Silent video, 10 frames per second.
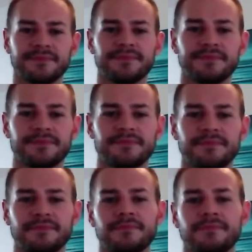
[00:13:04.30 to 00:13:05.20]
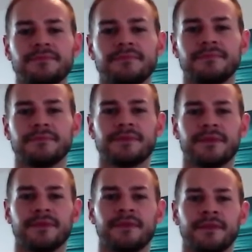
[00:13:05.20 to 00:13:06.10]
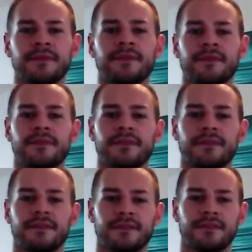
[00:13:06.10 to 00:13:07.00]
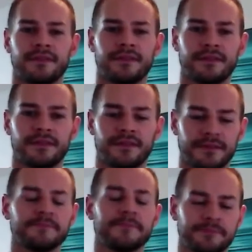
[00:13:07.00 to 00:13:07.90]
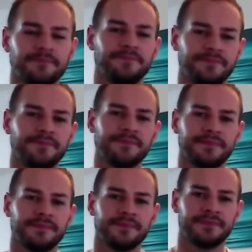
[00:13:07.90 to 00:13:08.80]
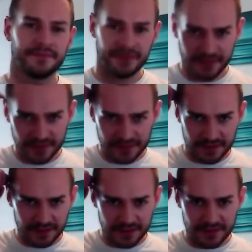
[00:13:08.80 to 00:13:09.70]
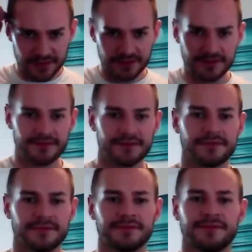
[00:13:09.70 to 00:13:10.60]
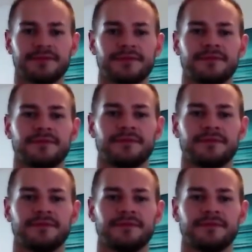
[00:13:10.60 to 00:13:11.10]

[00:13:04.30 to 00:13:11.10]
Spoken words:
[no speech]